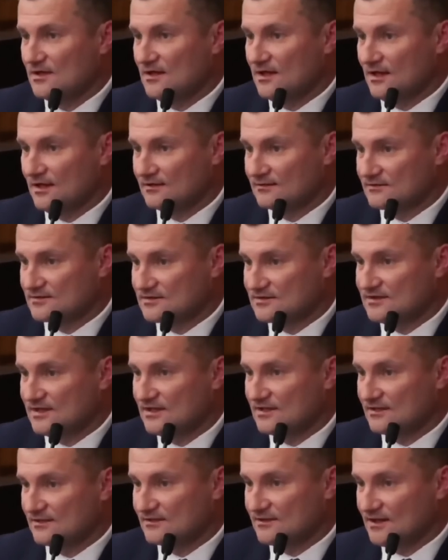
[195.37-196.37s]
and
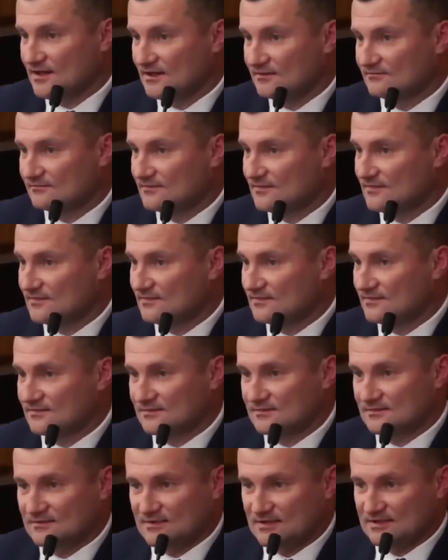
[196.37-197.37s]
stated that
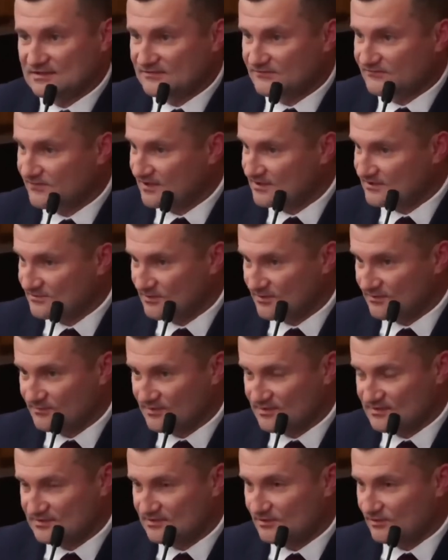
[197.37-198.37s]
he's friends with
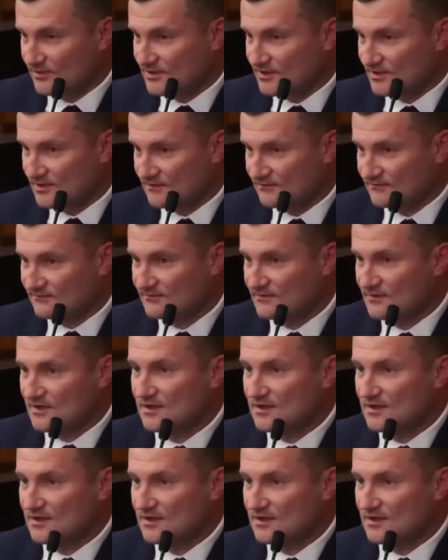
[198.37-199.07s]
Mr. O'Keefe.